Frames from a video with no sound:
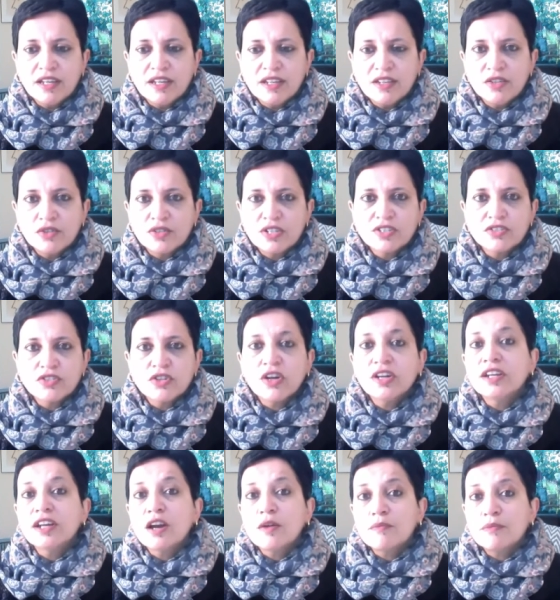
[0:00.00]
You can
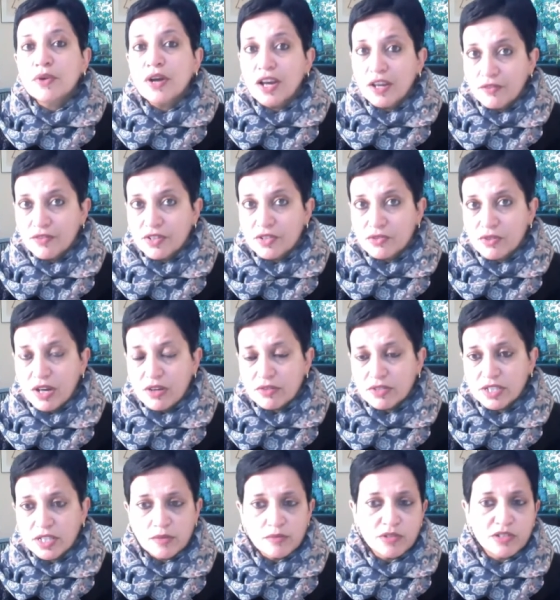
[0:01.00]
join our private
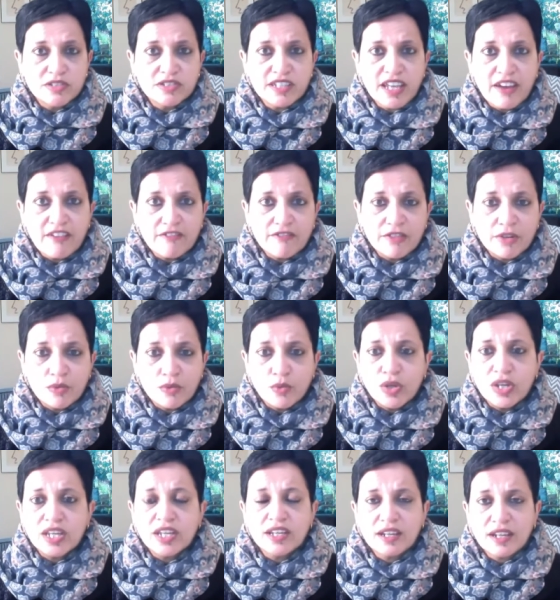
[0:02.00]
roundtables every
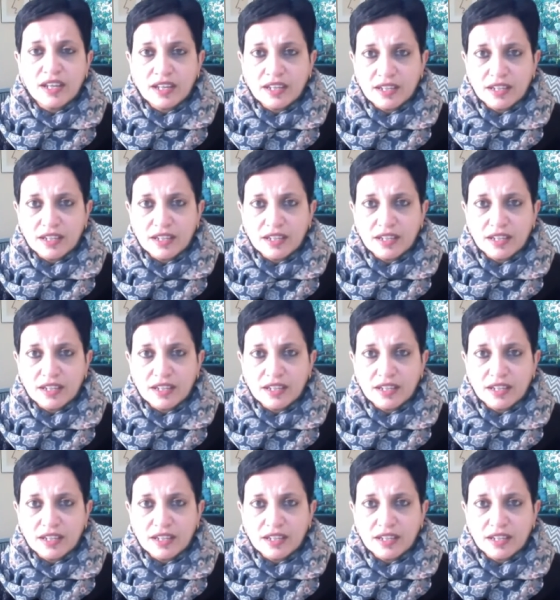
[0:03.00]
week, and